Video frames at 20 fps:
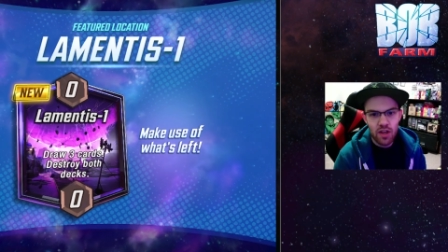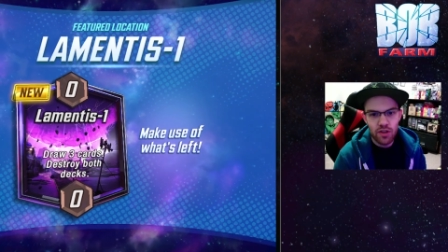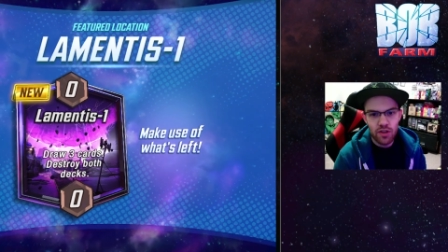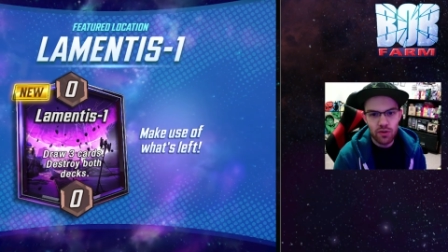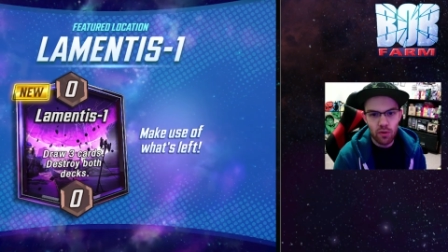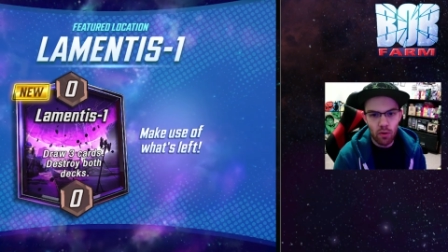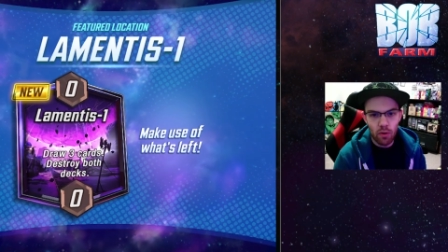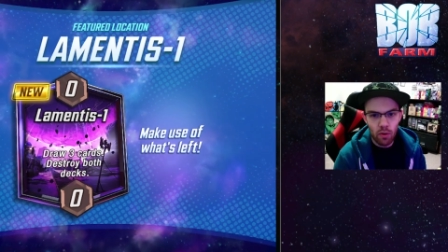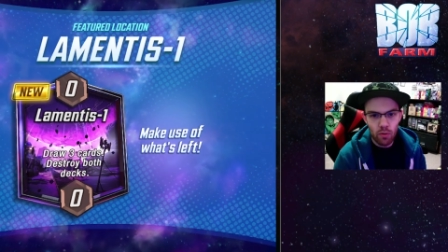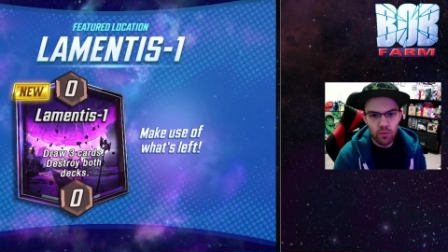
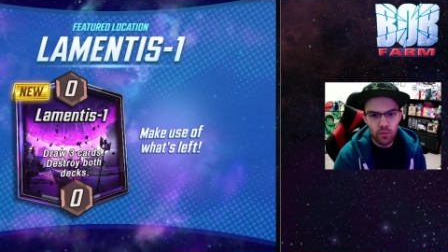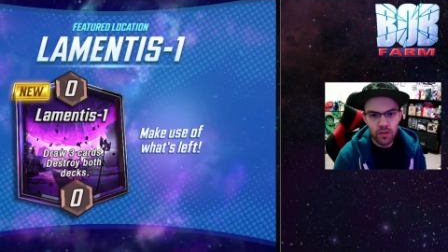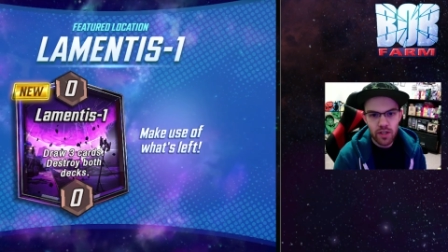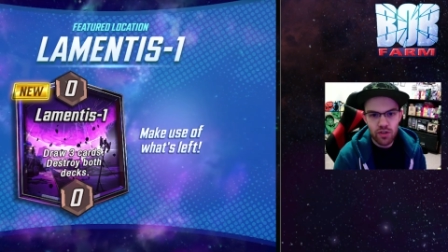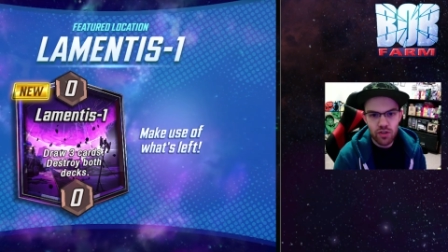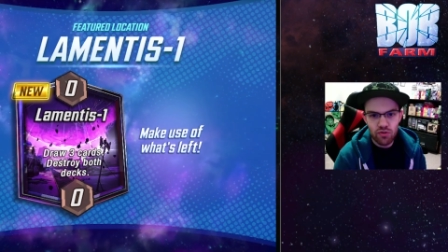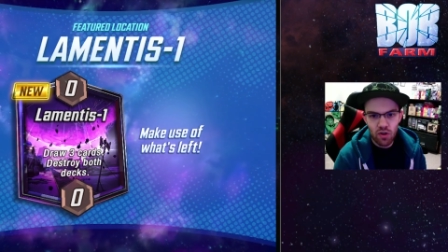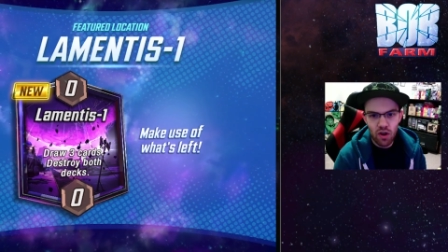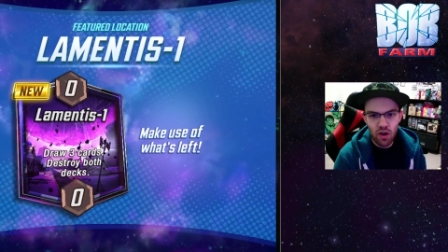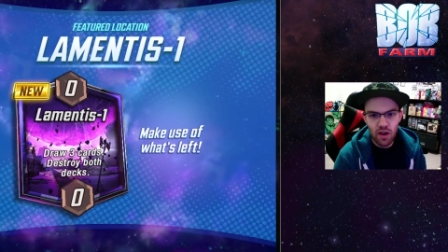you'll only
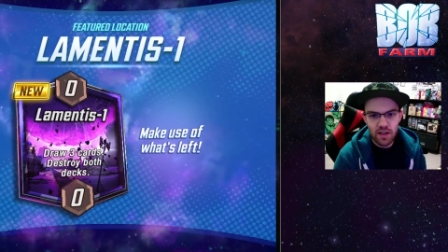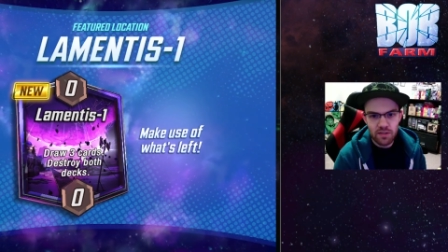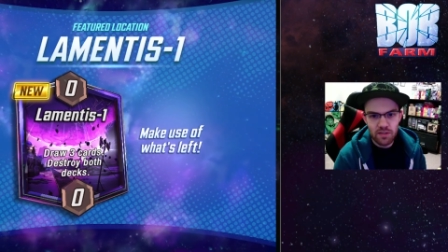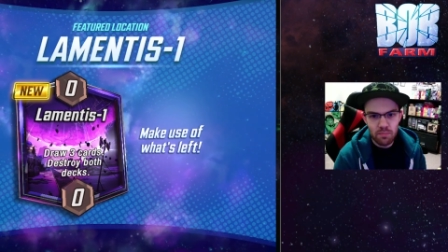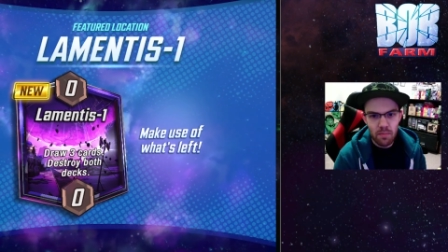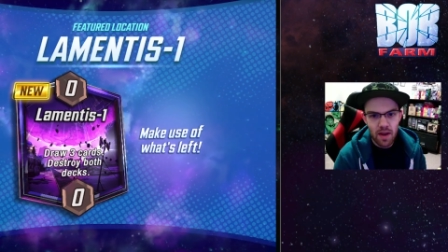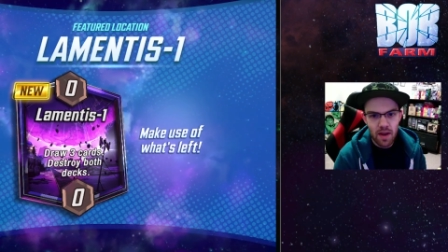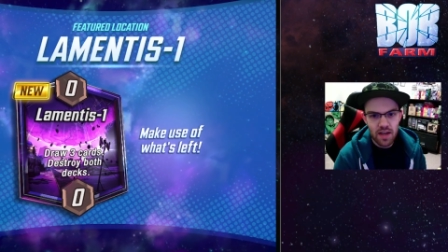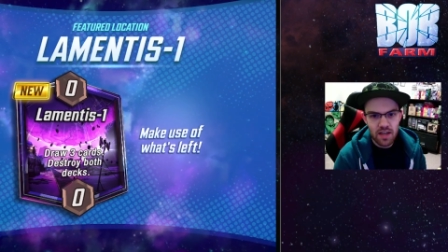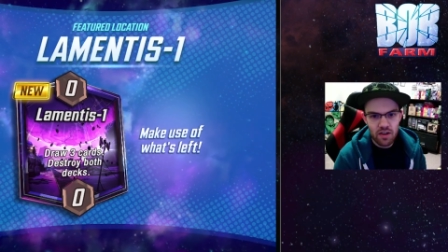draw as
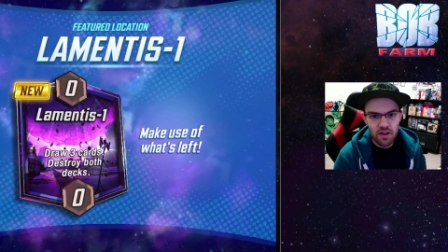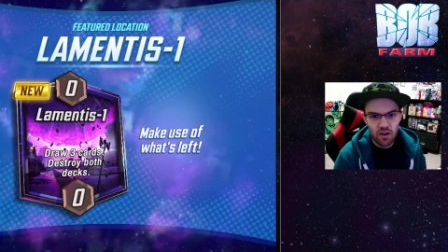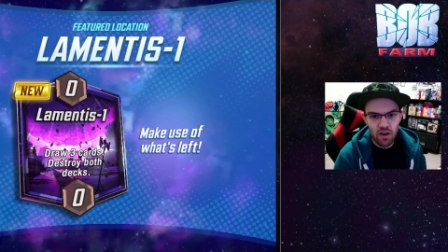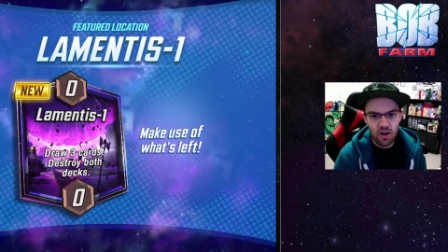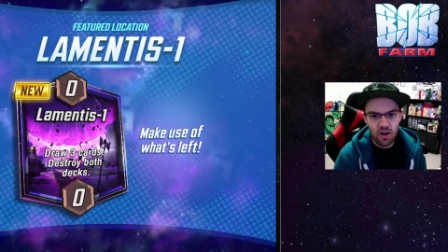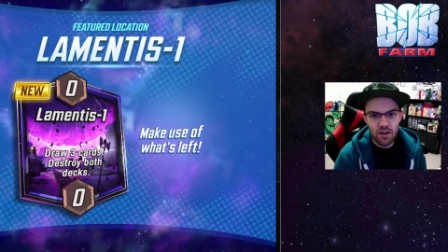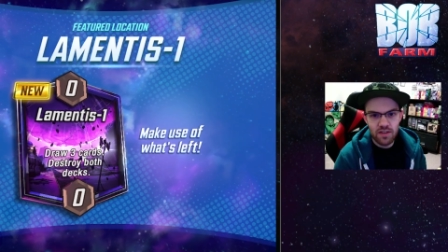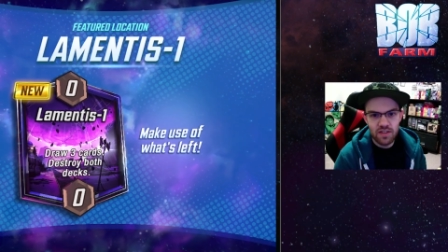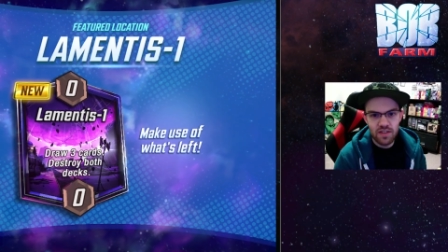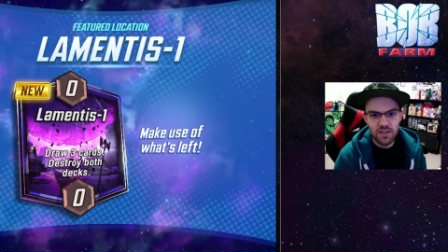many
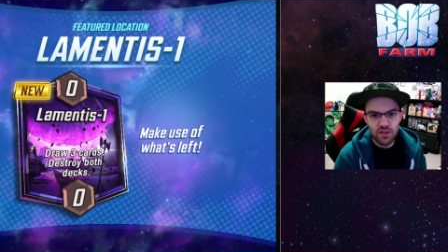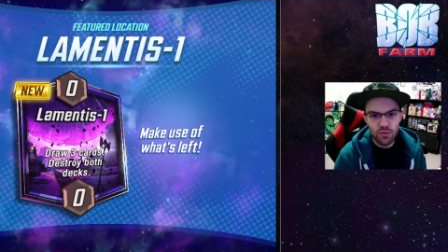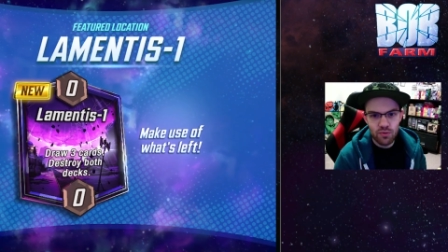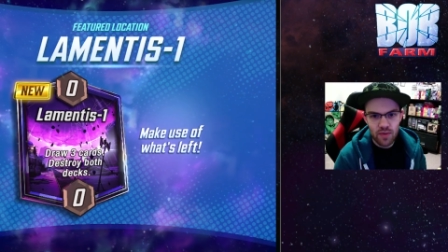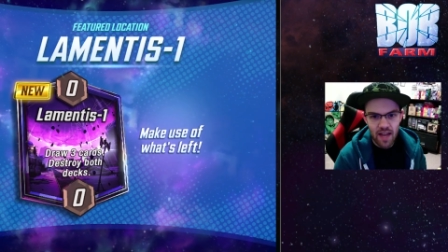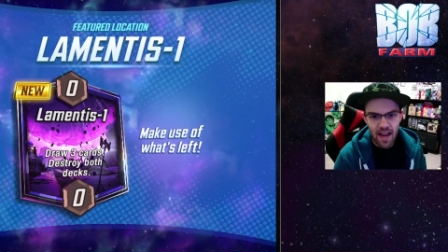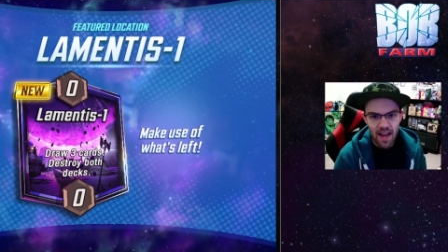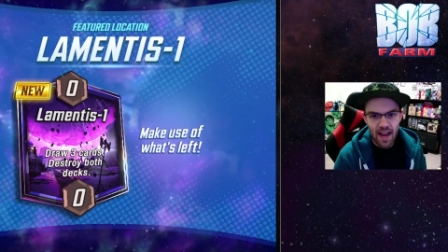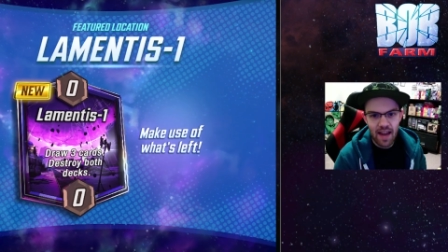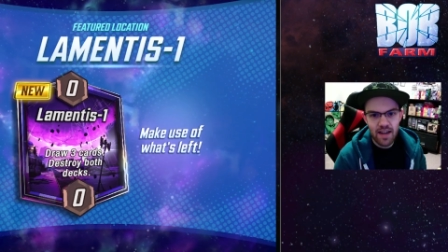cards as you
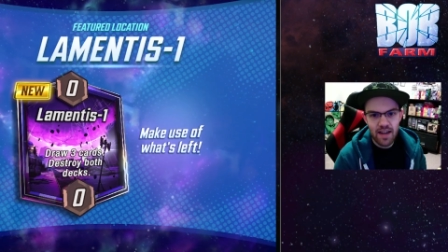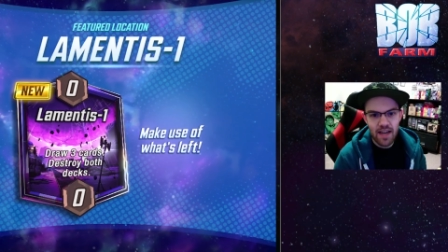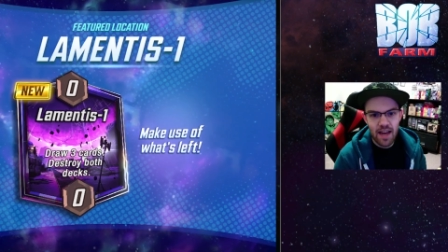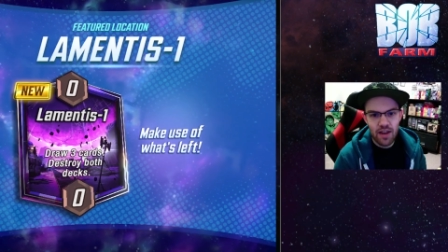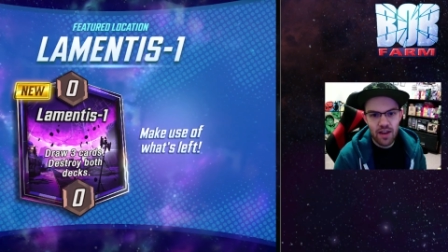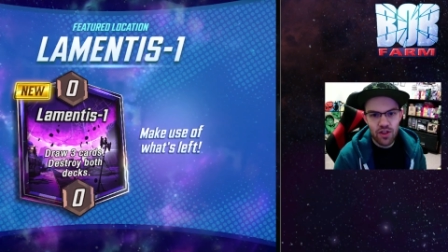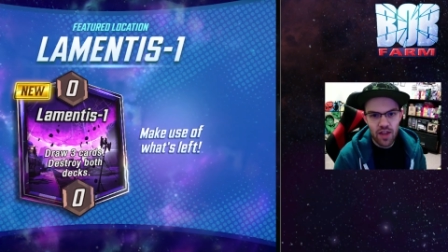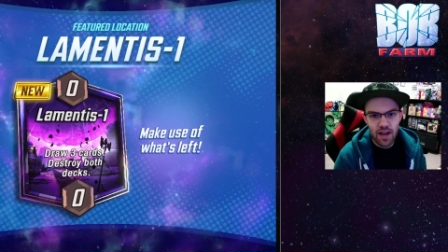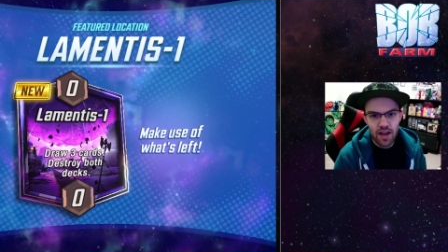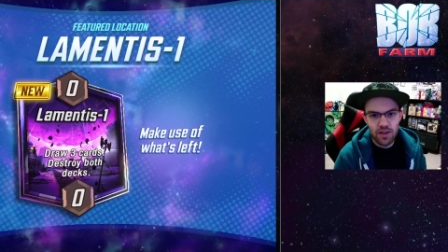can,
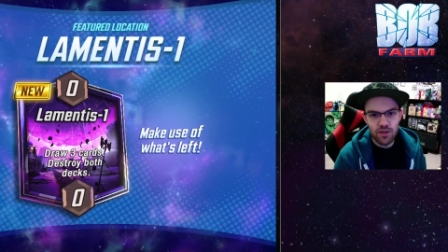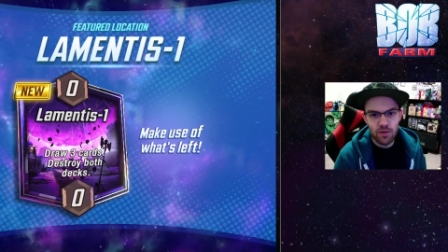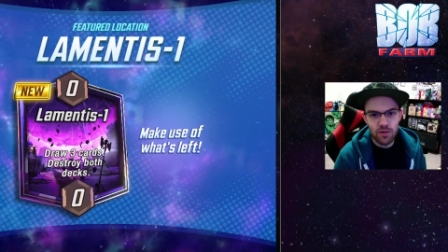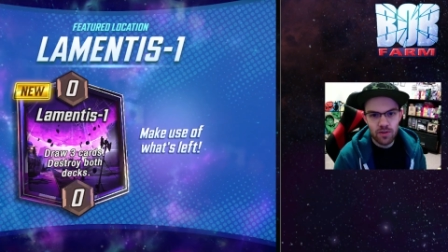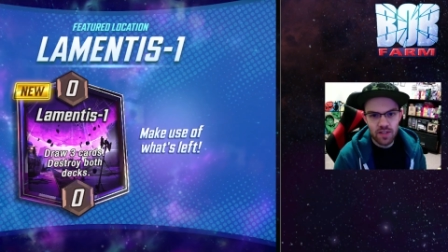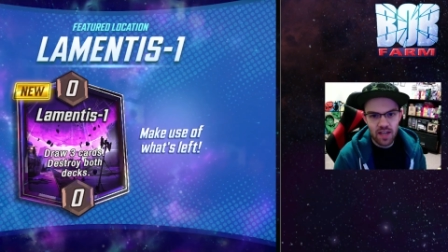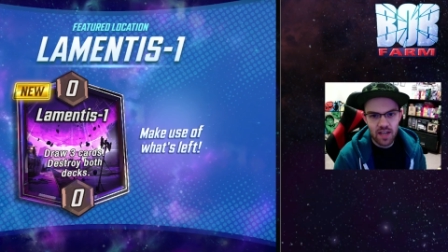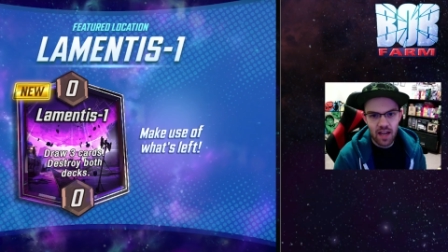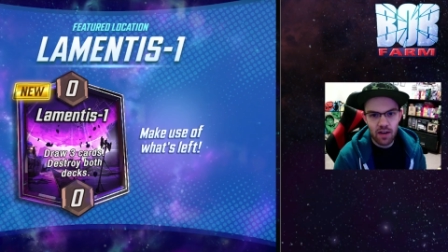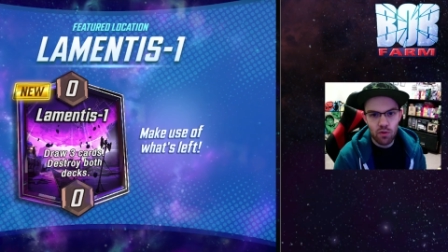and then your
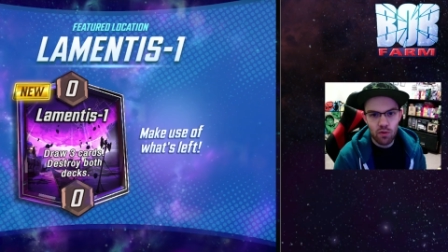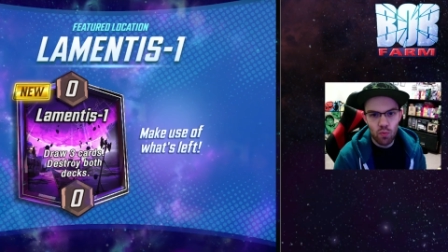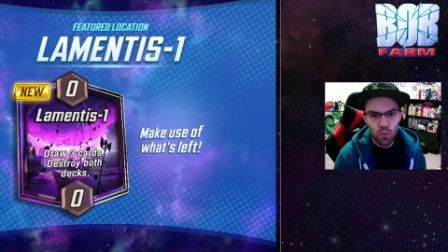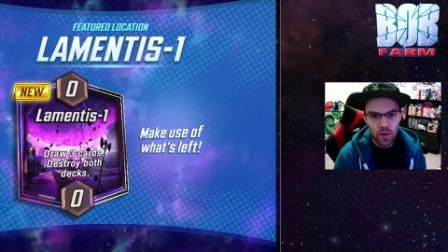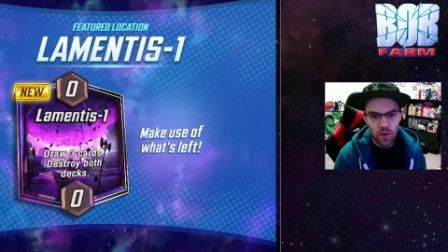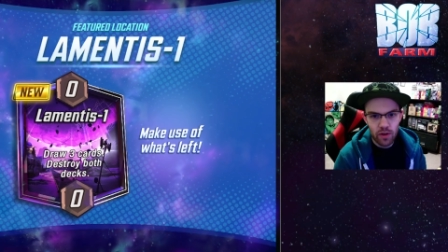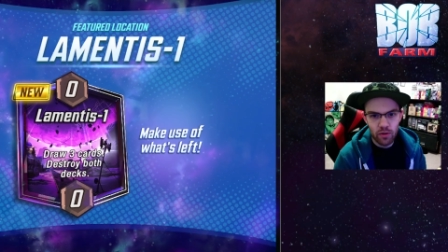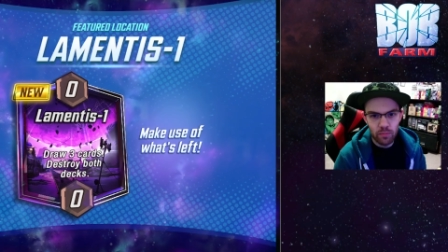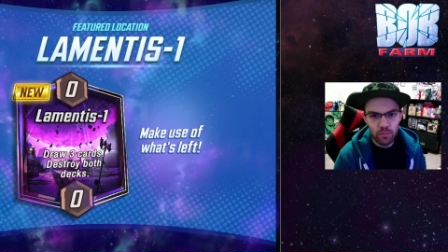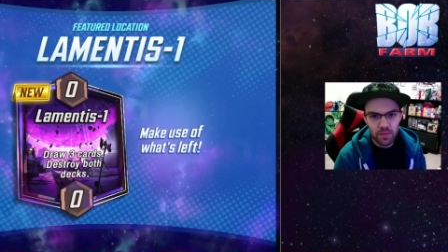deck
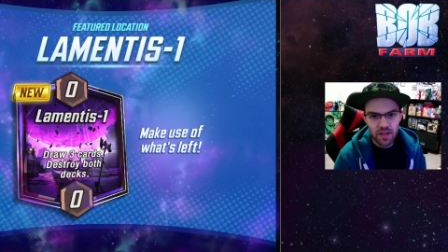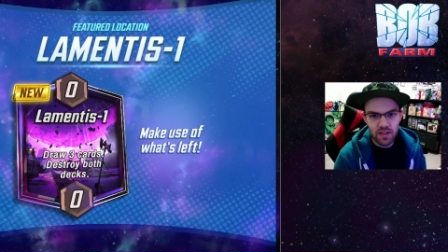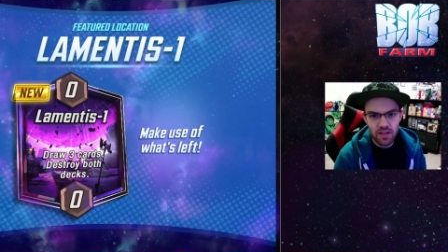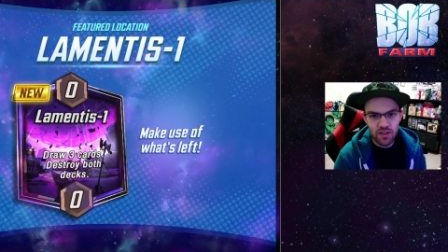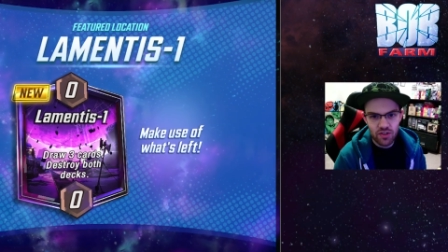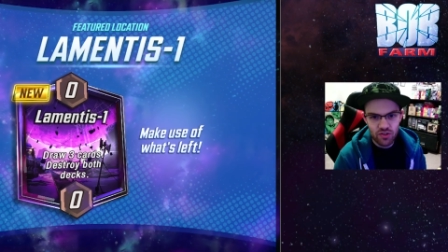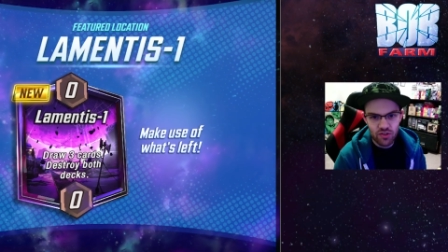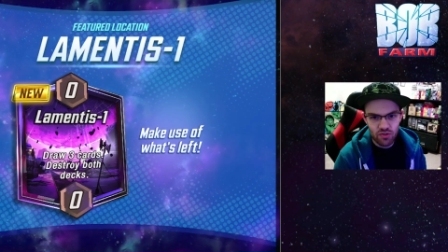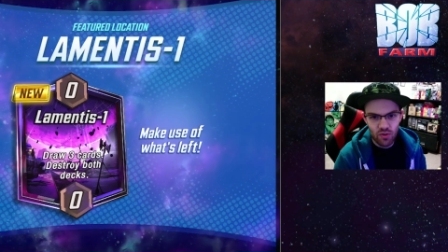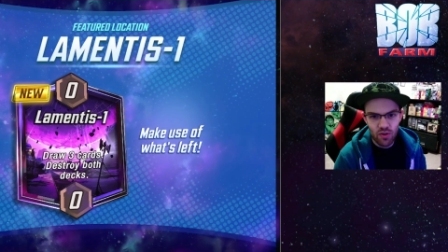will be
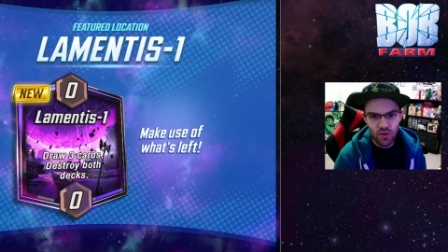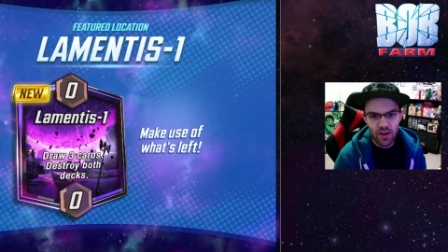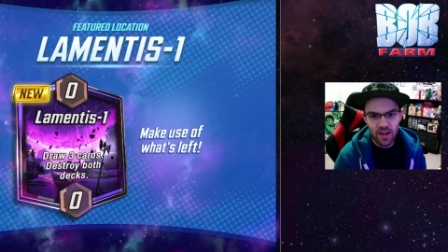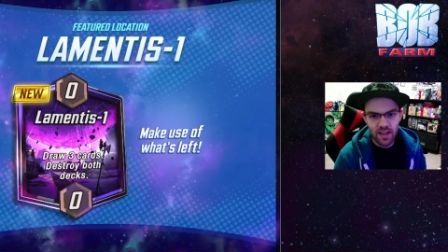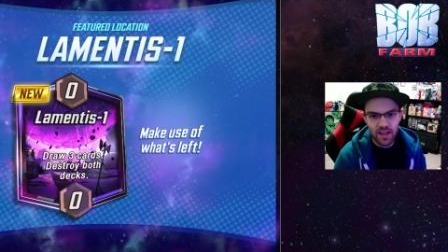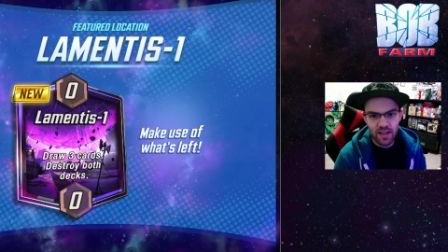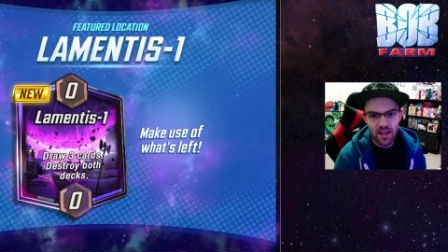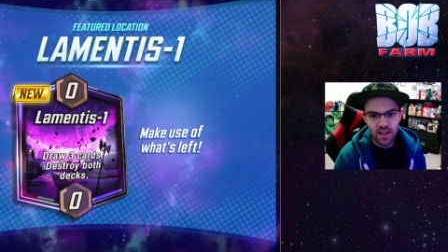destroyed.